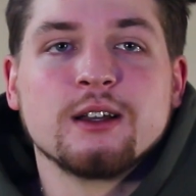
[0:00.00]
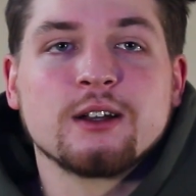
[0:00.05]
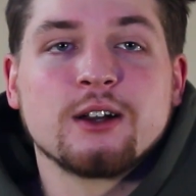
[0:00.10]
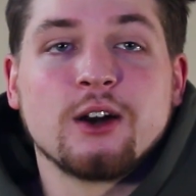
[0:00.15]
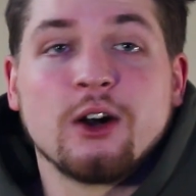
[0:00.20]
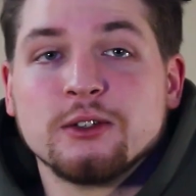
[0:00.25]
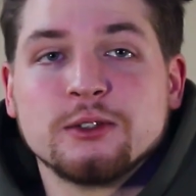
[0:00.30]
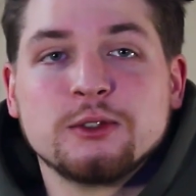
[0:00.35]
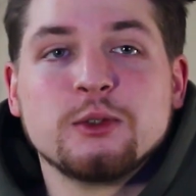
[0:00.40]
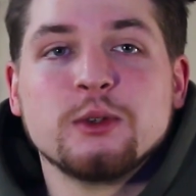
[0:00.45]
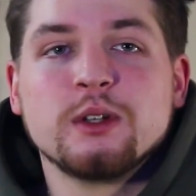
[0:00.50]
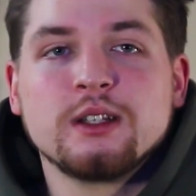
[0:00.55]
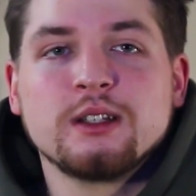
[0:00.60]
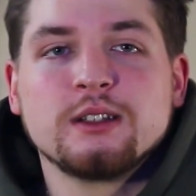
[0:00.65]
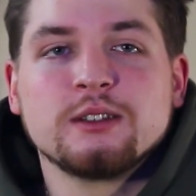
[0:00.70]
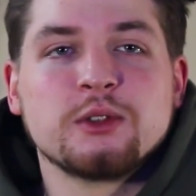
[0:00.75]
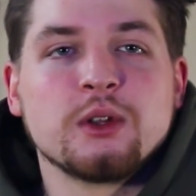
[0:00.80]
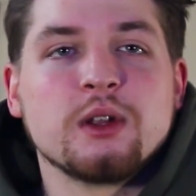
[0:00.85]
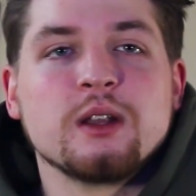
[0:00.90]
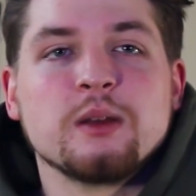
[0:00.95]
college
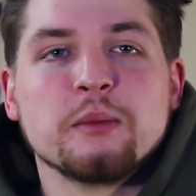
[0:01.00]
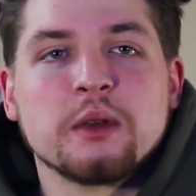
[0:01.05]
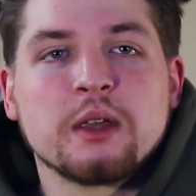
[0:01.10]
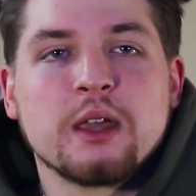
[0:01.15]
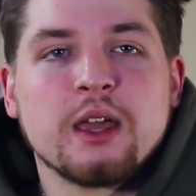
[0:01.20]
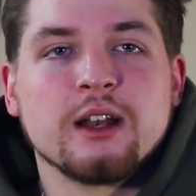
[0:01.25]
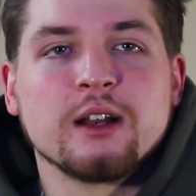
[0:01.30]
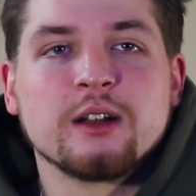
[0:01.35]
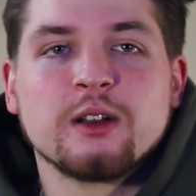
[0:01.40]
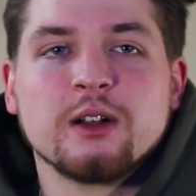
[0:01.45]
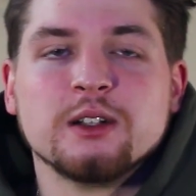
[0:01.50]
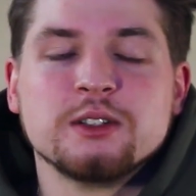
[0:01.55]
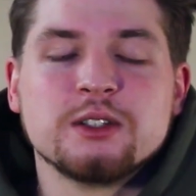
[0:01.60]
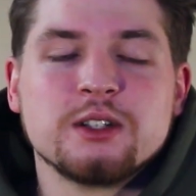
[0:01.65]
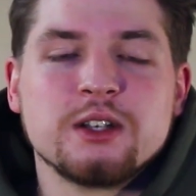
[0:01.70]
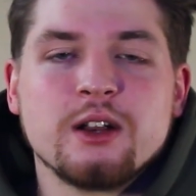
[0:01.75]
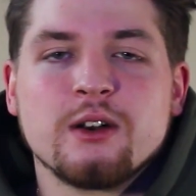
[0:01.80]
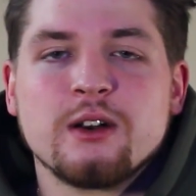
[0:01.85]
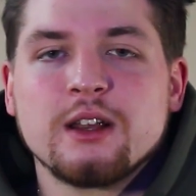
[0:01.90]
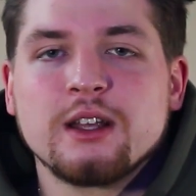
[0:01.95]
student studying mechanical
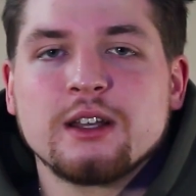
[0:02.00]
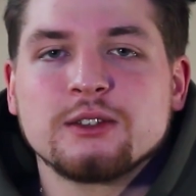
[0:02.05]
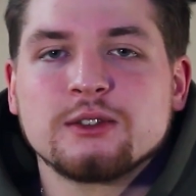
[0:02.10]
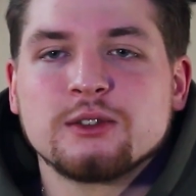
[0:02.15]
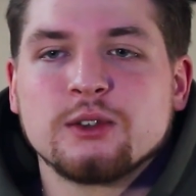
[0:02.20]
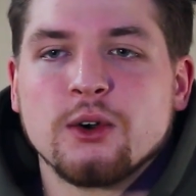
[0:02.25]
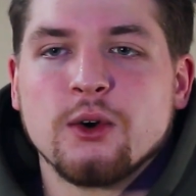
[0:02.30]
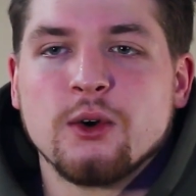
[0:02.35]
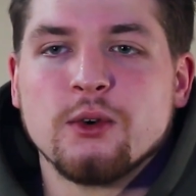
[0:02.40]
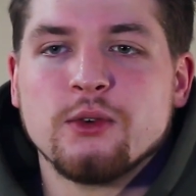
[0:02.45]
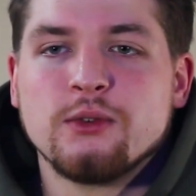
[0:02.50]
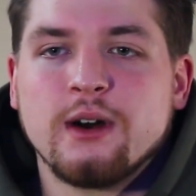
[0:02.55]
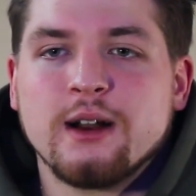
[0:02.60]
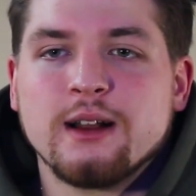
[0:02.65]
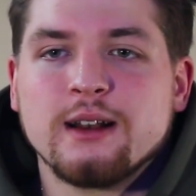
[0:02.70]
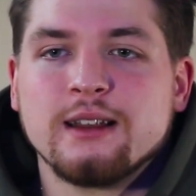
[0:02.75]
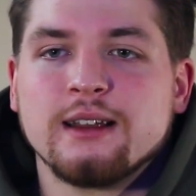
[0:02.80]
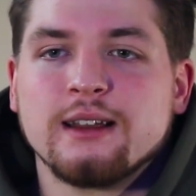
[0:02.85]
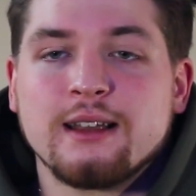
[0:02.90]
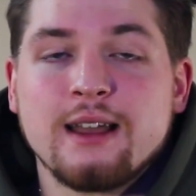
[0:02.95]
engineering, so
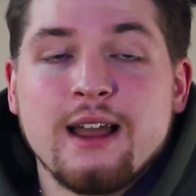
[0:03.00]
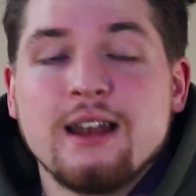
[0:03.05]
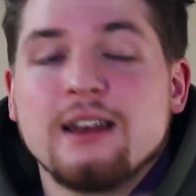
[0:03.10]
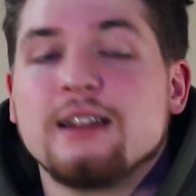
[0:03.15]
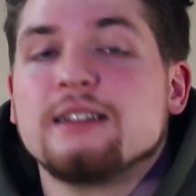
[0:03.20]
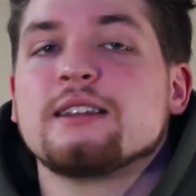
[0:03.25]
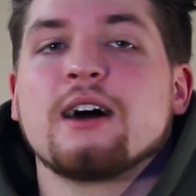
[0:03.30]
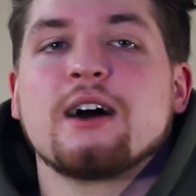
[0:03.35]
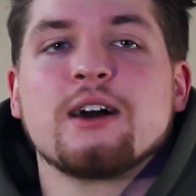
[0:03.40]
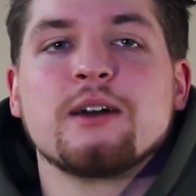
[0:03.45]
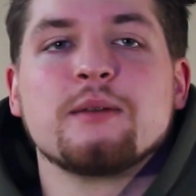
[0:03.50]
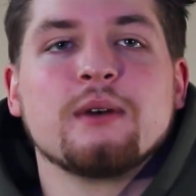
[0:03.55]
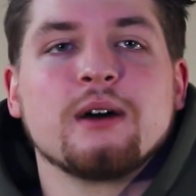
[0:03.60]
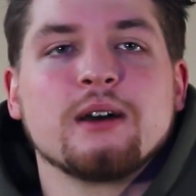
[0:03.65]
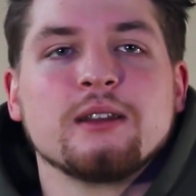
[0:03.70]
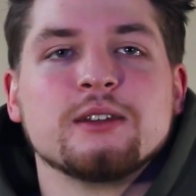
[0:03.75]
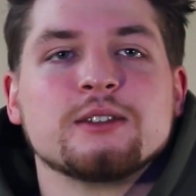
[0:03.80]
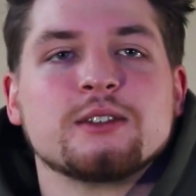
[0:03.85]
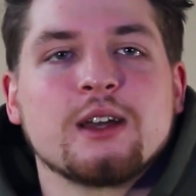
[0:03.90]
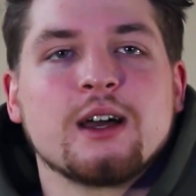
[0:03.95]
finding any time
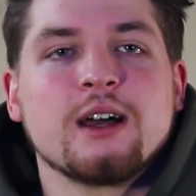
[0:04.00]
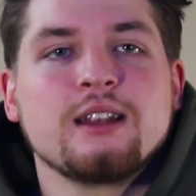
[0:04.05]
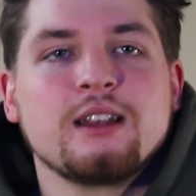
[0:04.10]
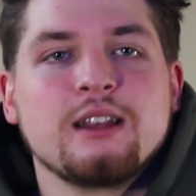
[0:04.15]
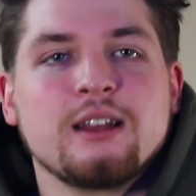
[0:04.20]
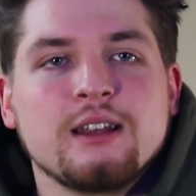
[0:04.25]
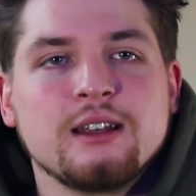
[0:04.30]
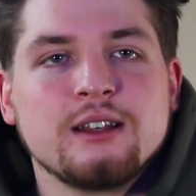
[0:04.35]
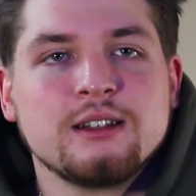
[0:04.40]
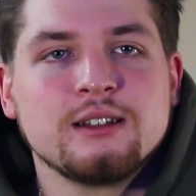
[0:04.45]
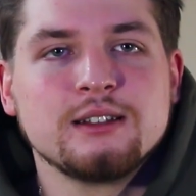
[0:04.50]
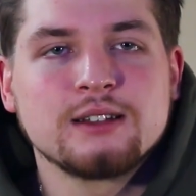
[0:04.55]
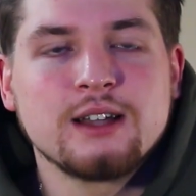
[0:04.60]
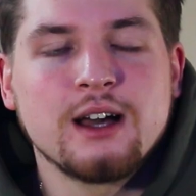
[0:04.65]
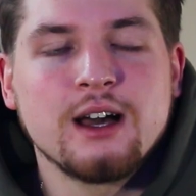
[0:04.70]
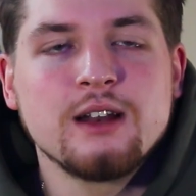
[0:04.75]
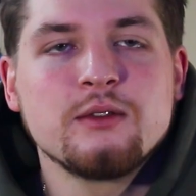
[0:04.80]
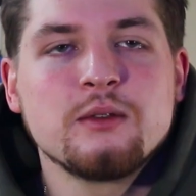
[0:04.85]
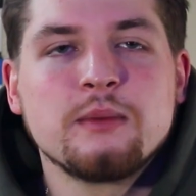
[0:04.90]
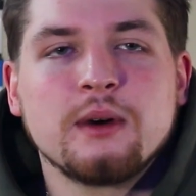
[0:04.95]
on the side is
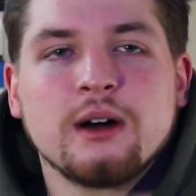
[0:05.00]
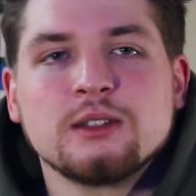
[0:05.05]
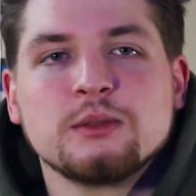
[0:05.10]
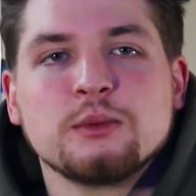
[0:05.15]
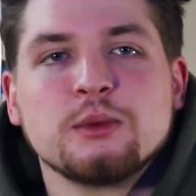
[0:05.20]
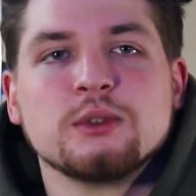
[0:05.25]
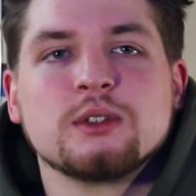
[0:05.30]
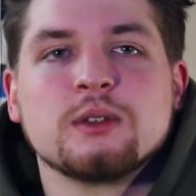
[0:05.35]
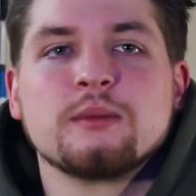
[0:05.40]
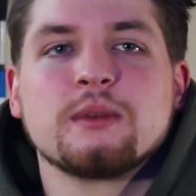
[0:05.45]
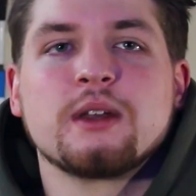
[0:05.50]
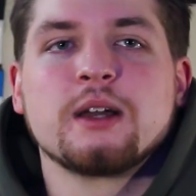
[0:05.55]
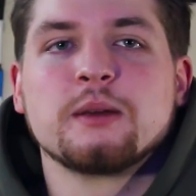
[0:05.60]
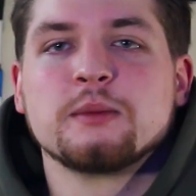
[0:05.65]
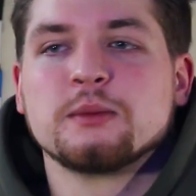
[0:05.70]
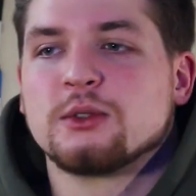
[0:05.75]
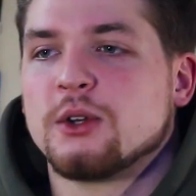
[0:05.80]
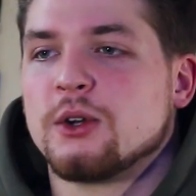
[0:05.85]
kind of impossible sometimes.